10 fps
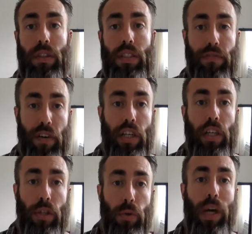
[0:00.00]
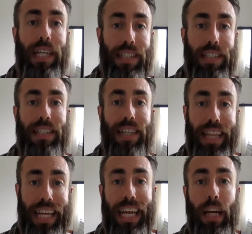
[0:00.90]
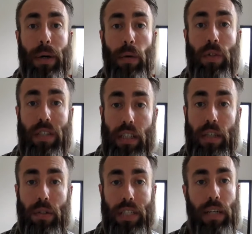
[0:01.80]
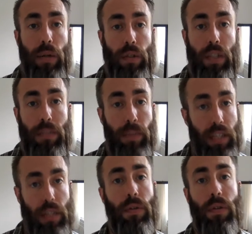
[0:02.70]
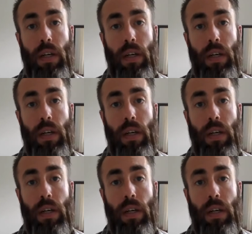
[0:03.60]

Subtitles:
to find new ways into thinking about what digital technologies might do.